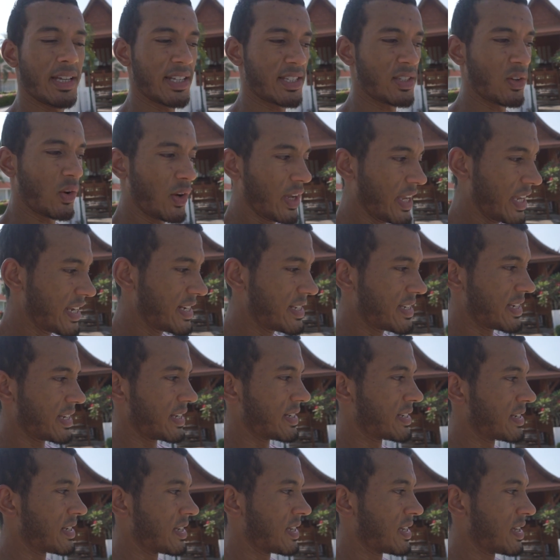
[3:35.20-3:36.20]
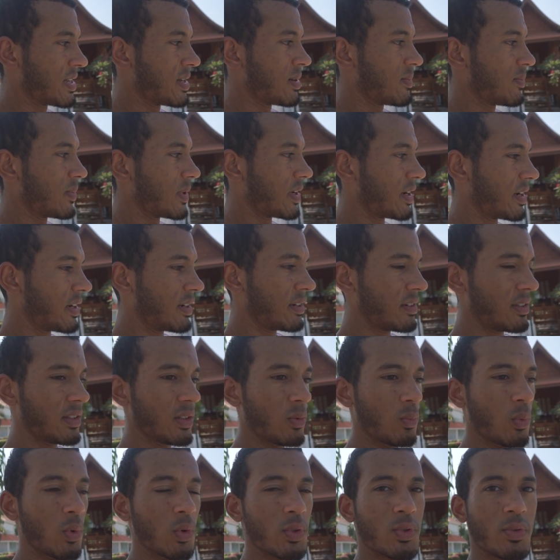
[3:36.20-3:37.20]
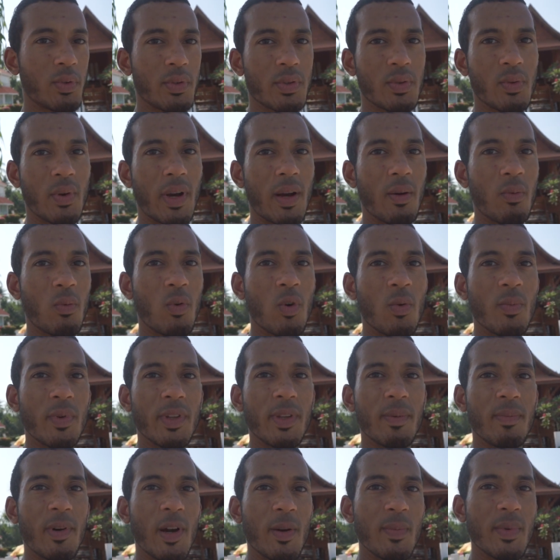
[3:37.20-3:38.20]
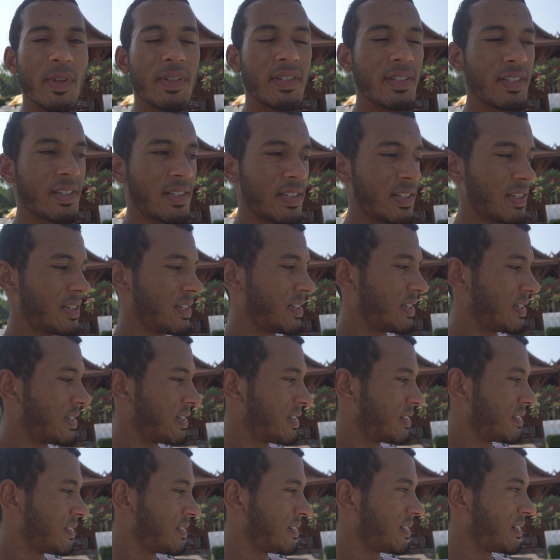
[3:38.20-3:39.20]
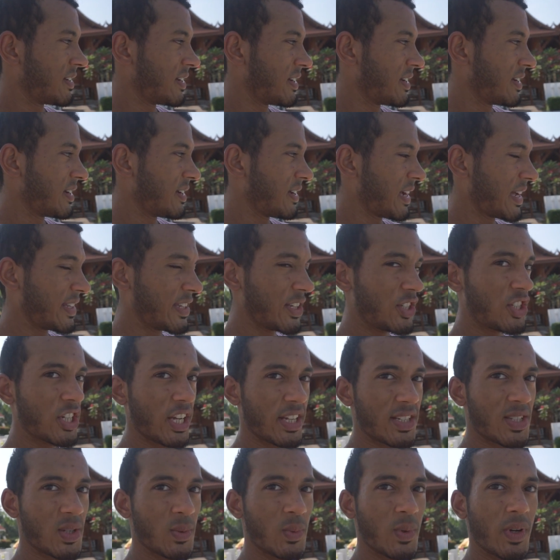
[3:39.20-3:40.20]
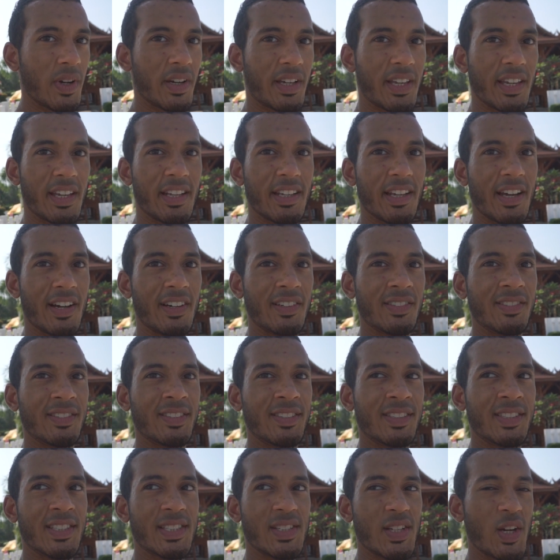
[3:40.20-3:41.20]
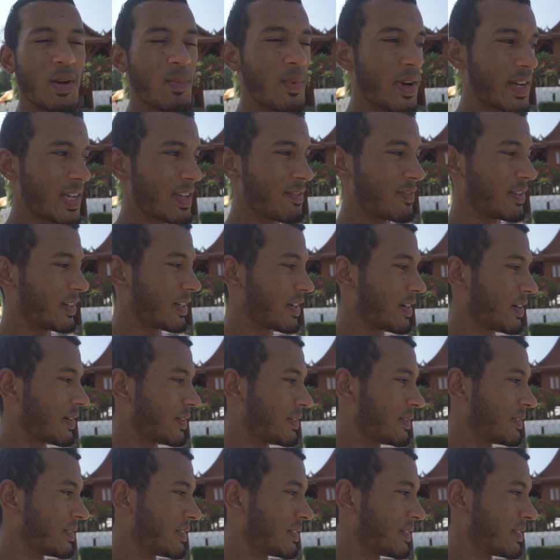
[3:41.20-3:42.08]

It's not heated, but the water is quite warm at the moment and the jets are working now, so I might give it a go.